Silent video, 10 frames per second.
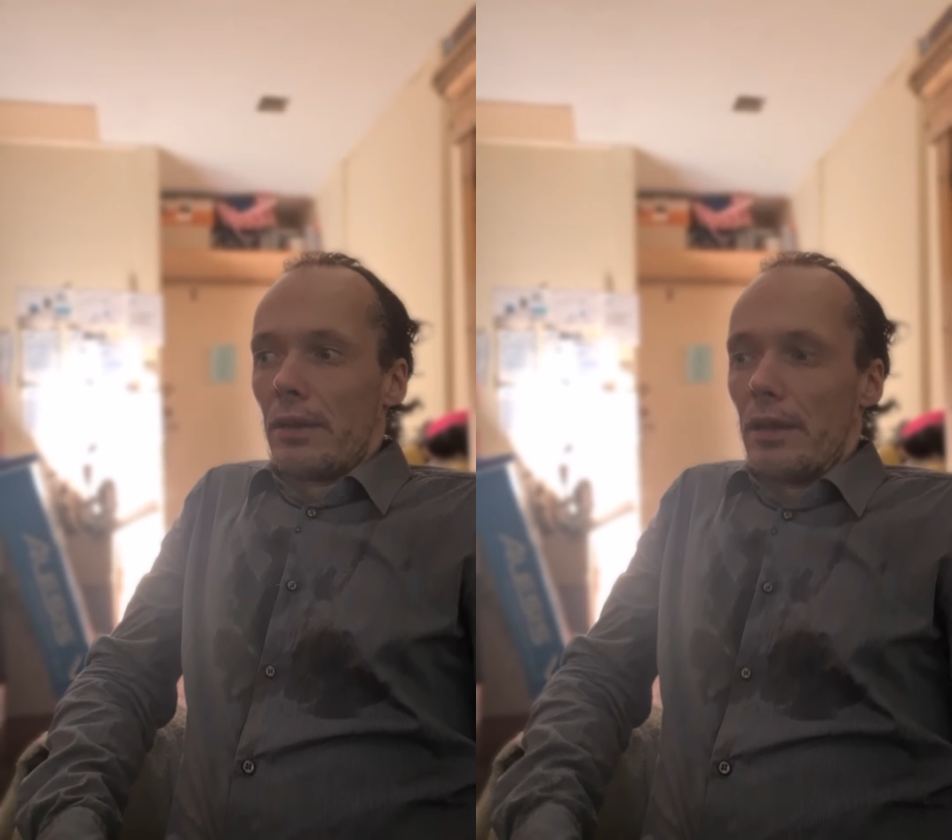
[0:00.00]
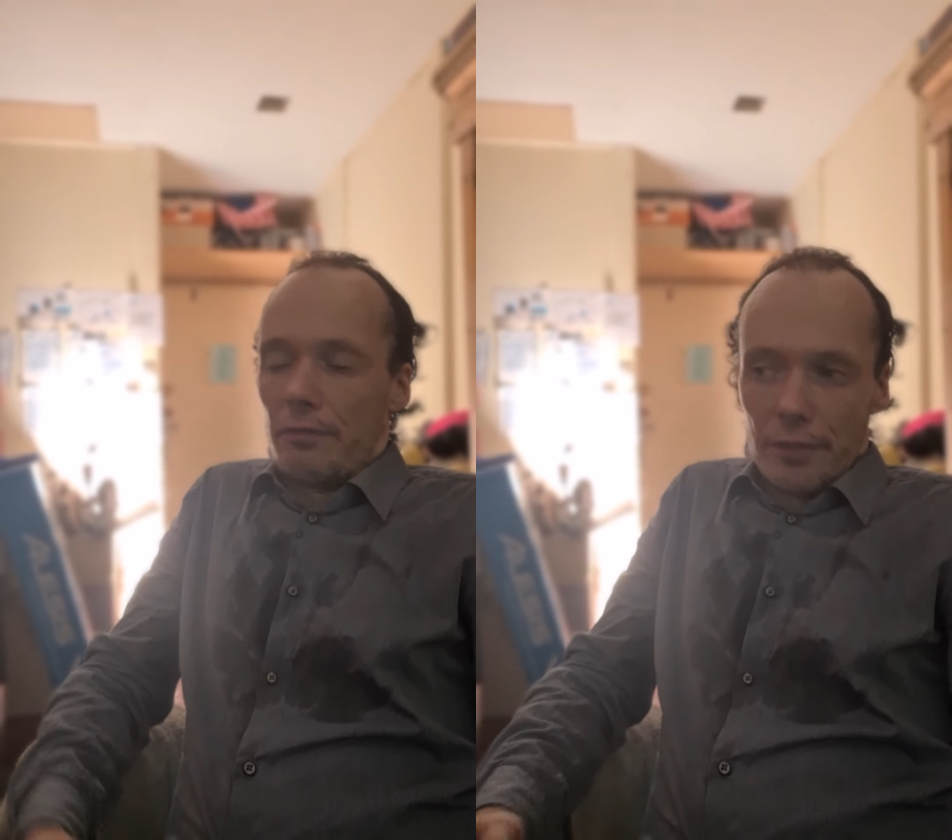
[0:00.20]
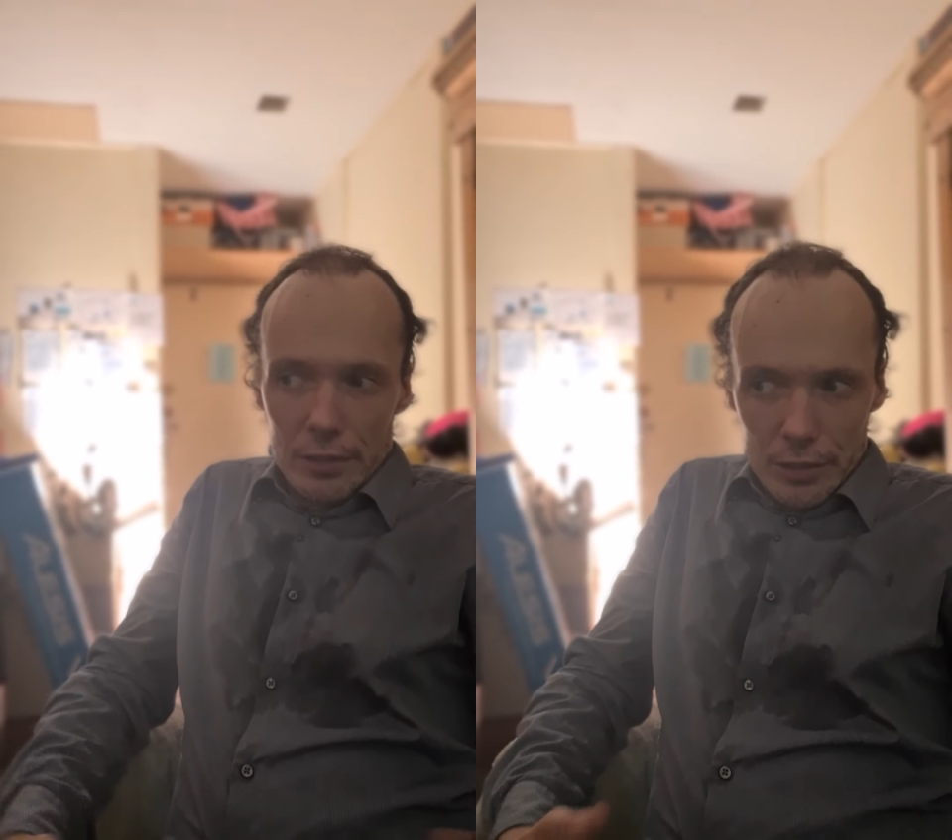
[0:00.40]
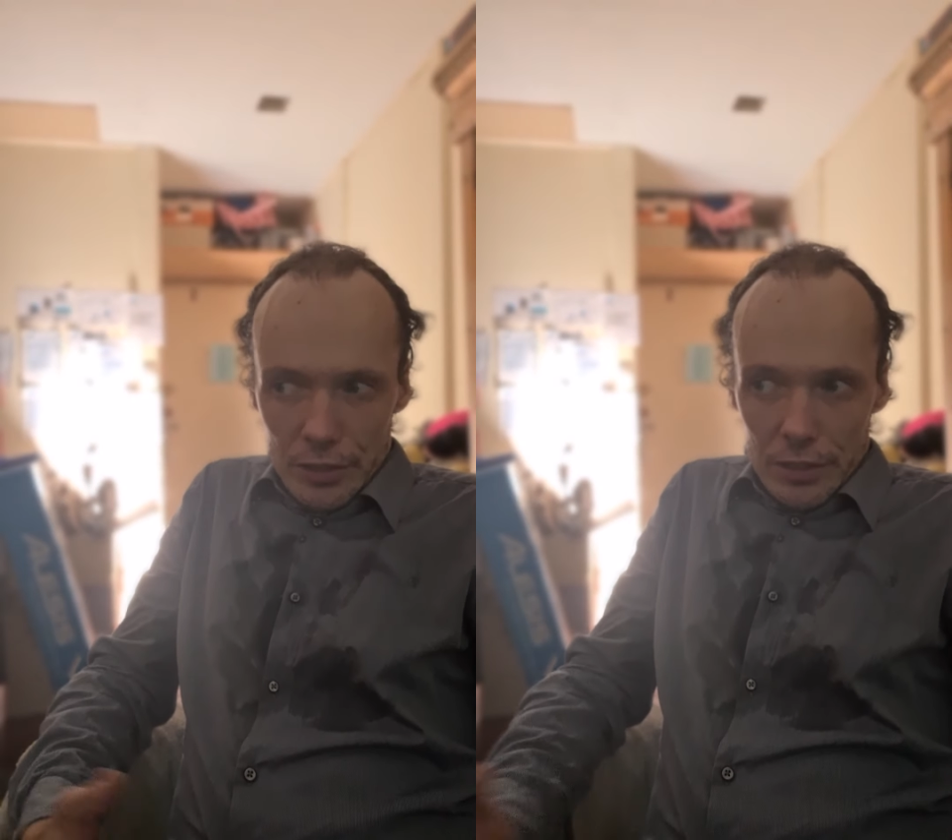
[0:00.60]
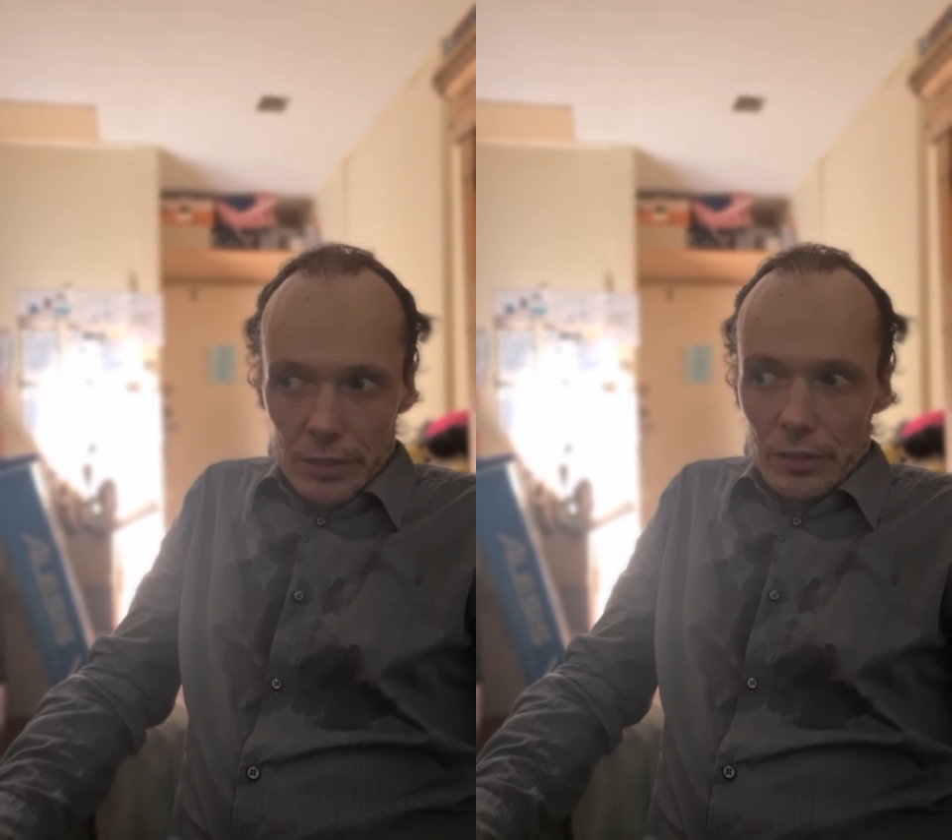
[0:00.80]
If there are
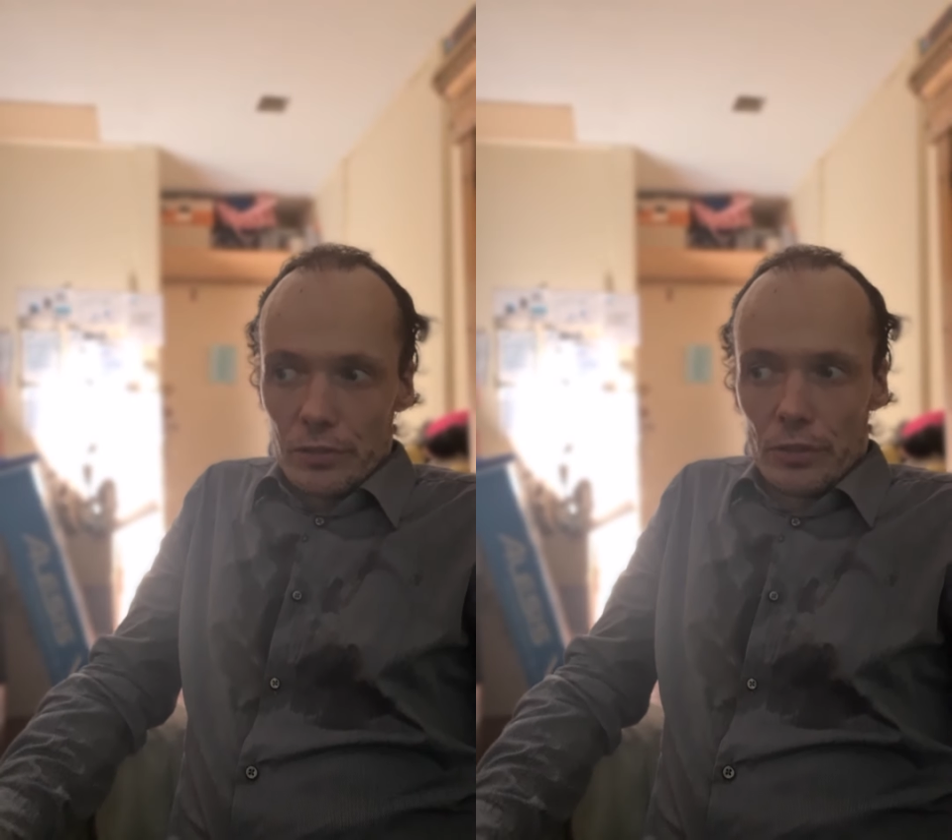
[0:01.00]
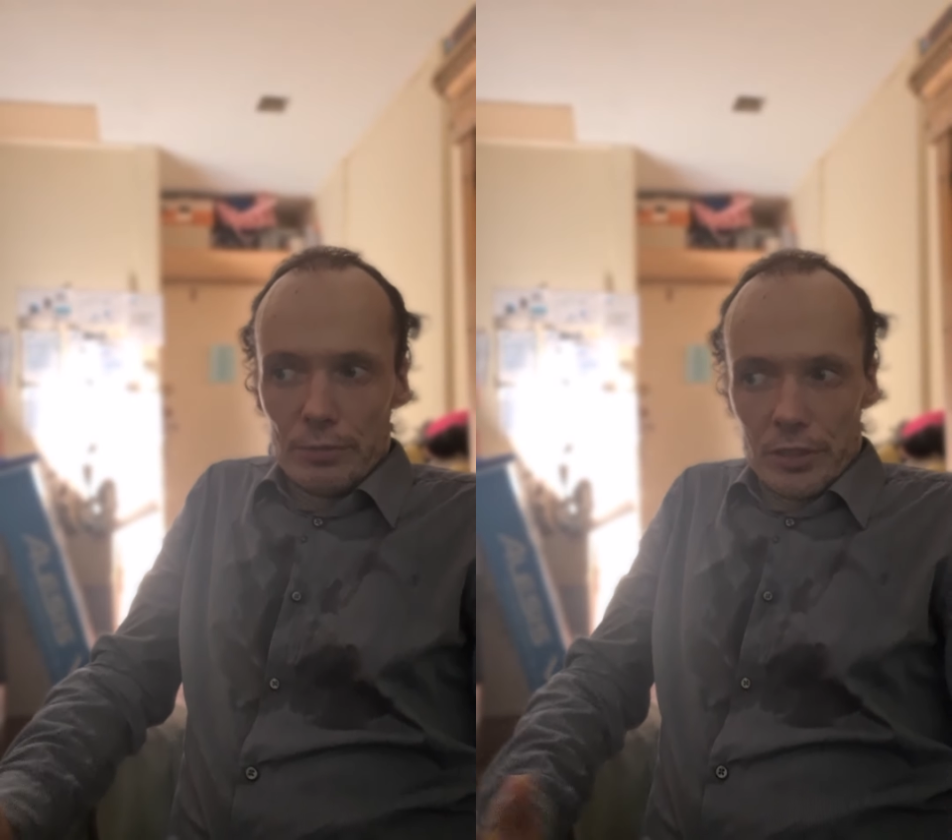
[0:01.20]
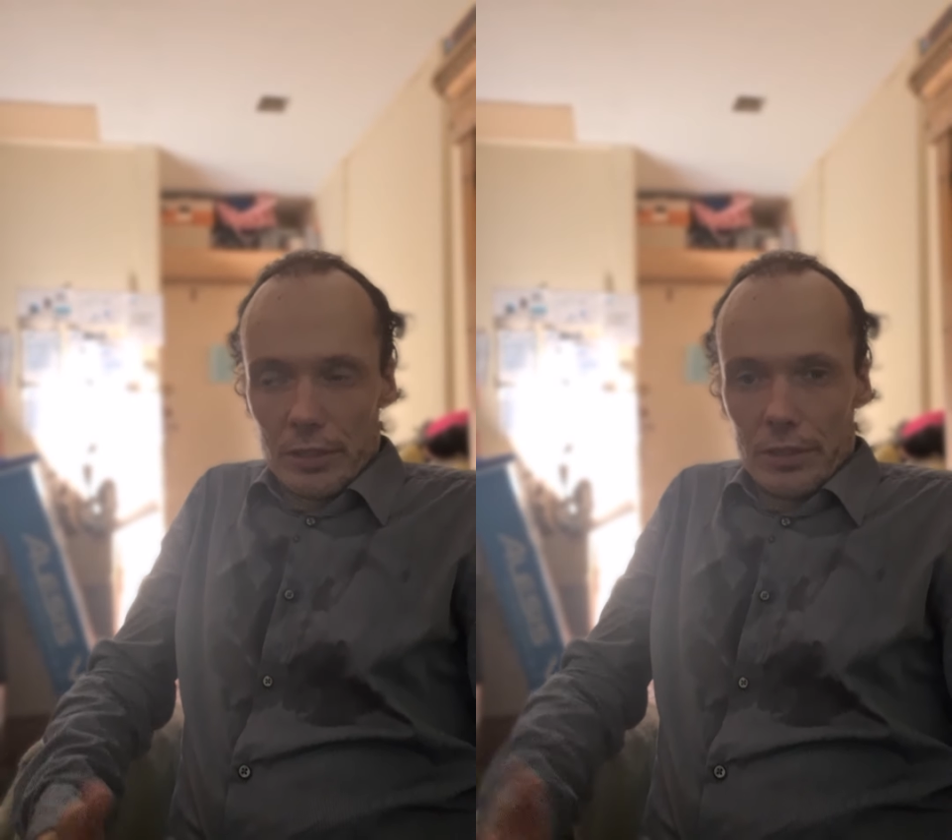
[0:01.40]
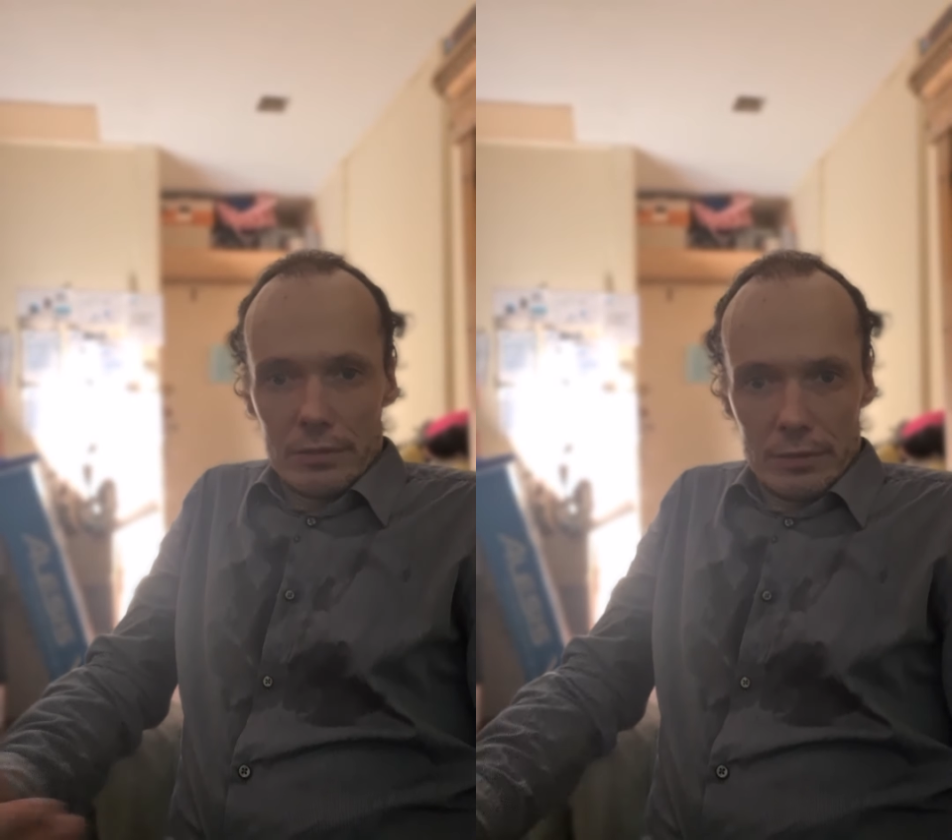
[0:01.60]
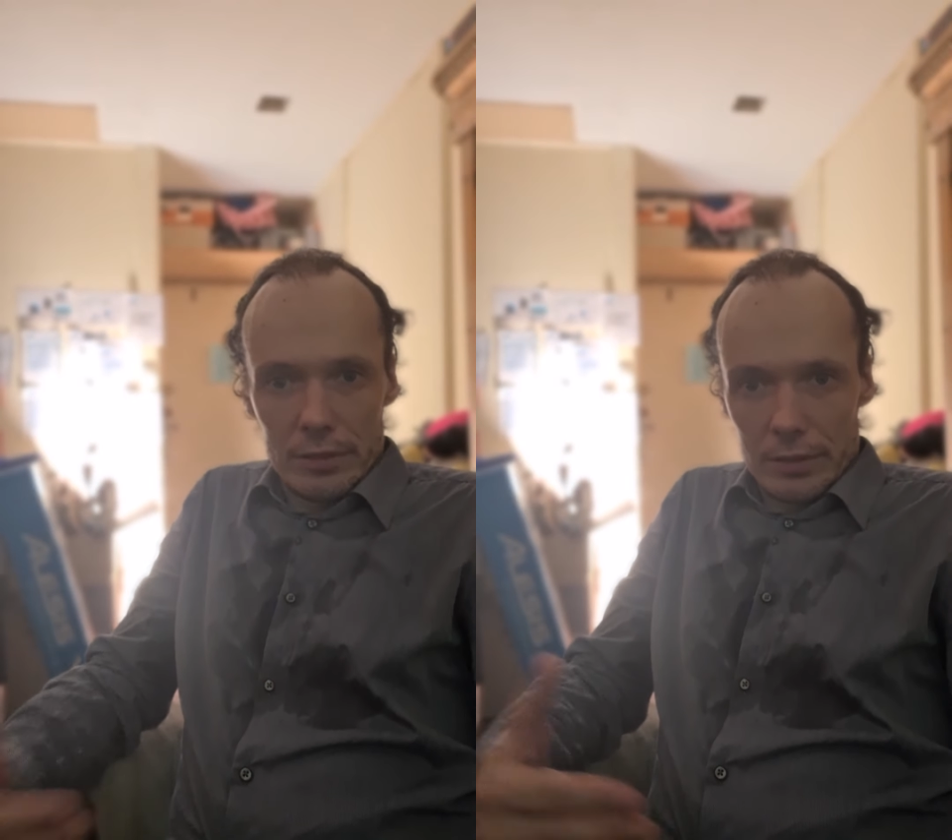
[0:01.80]
terms that are